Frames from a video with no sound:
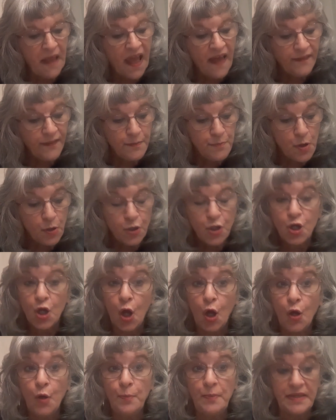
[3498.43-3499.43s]
The
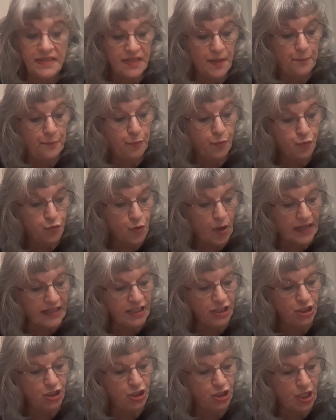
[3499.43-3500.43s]
motorhome is a
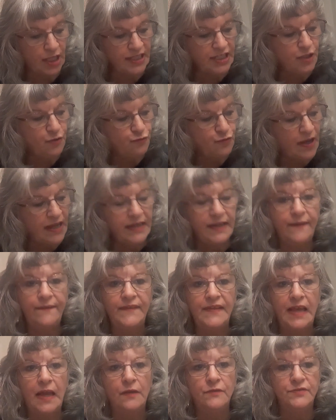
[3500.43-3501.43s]
bright, shiny red on
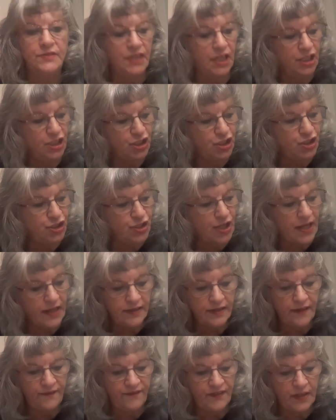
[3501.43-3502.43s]
the outside
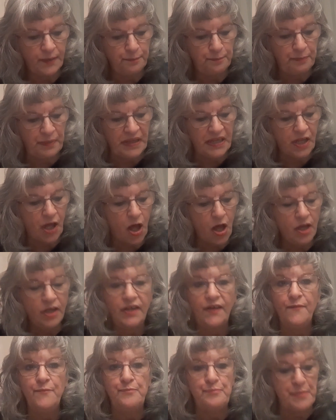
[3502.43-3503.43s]
shell of the big hunk
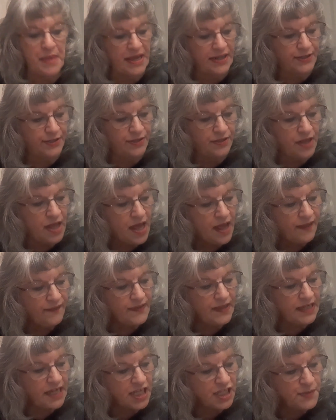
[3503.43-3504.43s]
of metal
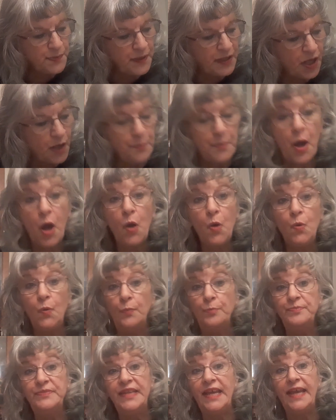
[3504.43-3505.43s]
that has become
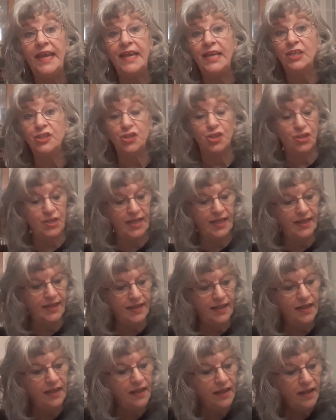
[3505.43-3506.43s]
home to
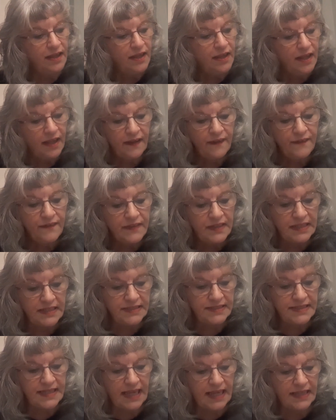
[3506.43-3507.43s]
Hashtag
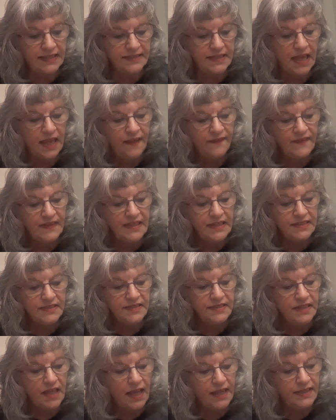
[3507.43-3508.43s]
these days. The
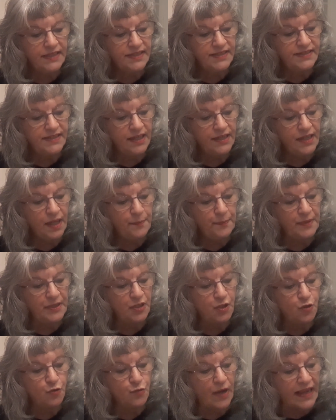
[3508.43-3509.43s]
inside is done up in
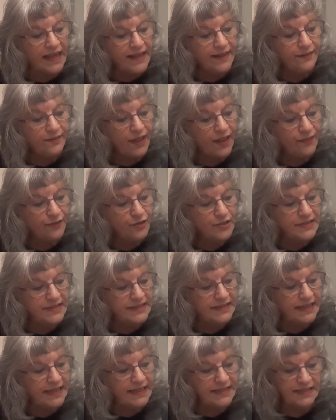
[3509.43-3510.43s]
gray leather
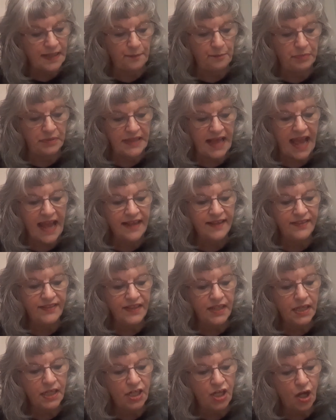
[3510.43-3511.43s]
seats and black
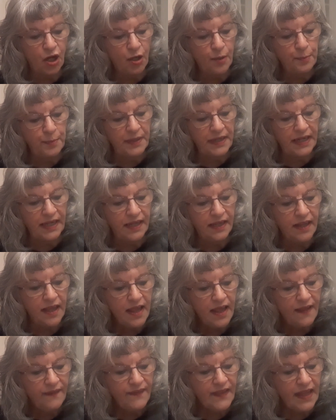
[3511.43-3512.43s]
thick carpeting
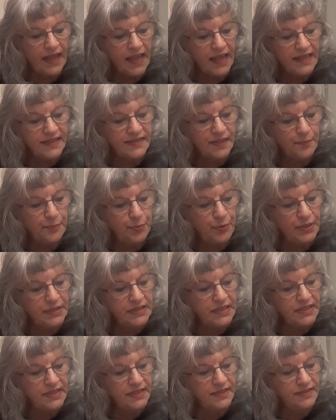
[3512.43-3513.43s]
that has a
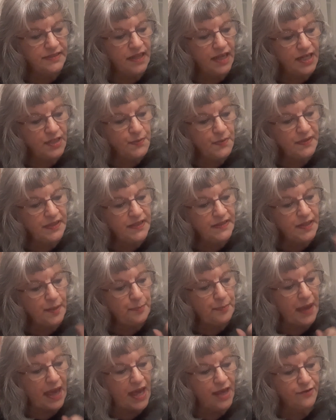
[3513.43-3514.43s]
printed design within the
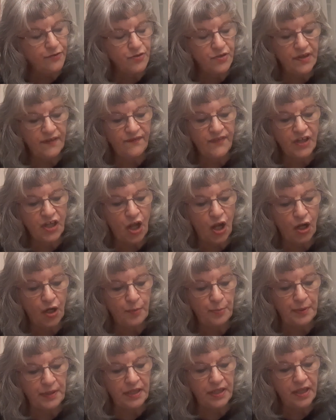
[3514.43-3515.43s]
pattern of the
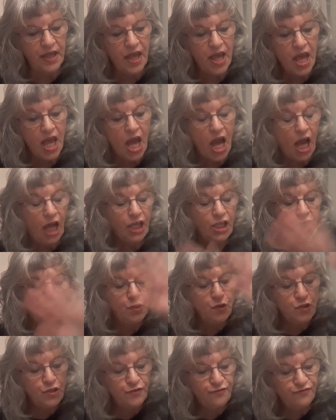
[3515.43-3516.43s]
carpet. A
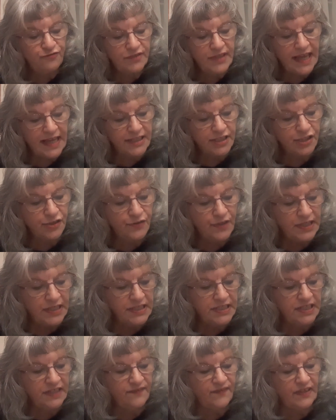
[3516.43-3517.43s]
huge flat screen
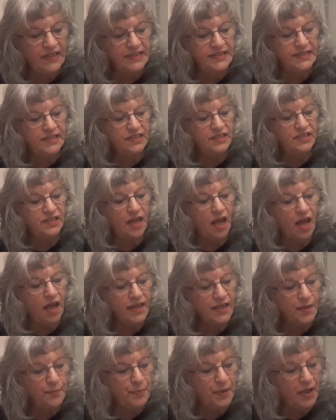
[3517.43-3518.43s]
TV sits high
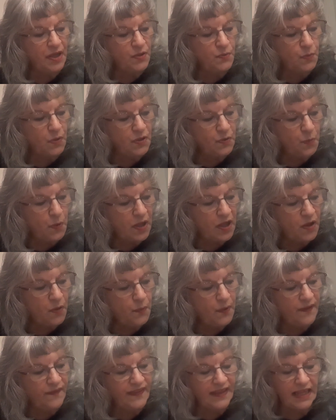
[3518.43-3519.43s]
upon one wall,
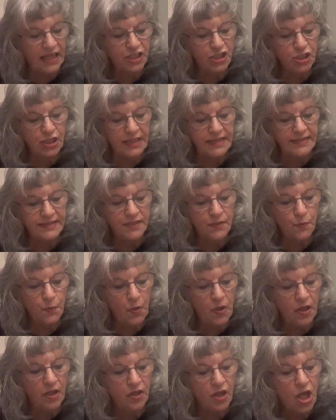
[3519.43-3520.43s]
while the adjacent
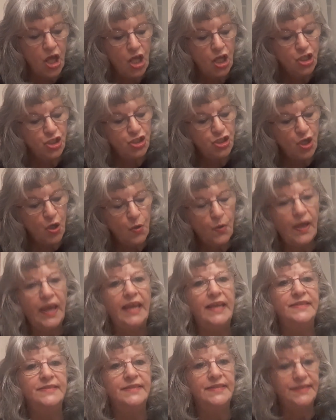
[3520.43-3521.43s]
wall
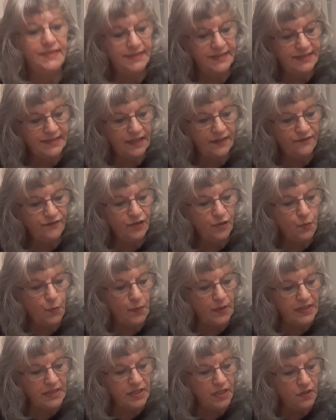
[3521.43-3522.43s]
showcases several
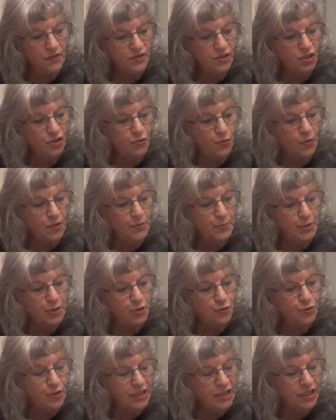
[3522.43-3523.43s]
windows adorned with
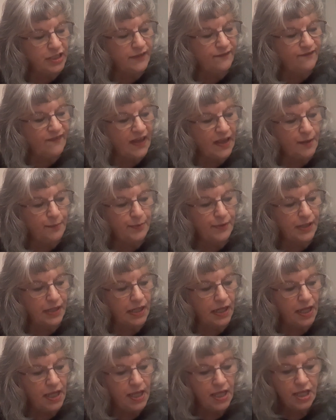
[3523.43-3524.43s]
trendy fabric
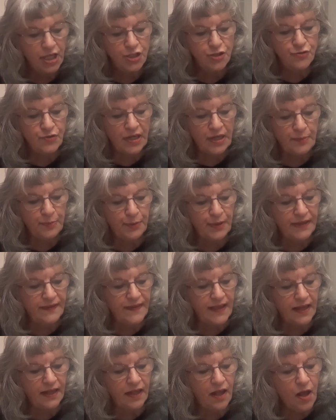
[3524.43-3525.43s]
drapery
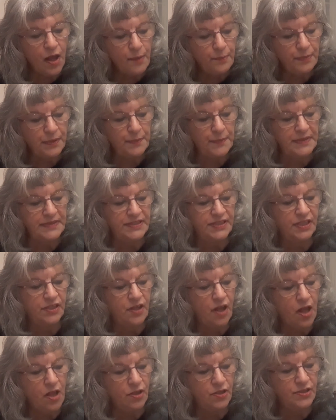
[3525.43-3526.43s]
that complements the
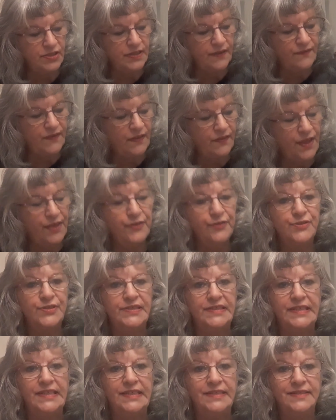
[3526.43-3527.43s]
colors of the leather
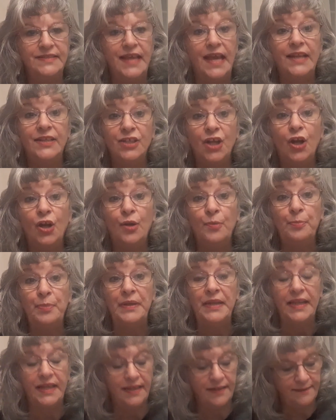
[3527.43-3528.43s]
seats and
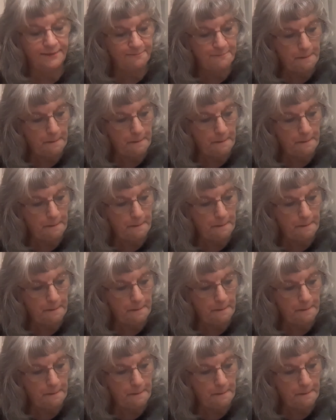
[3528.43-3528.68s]
carpeting.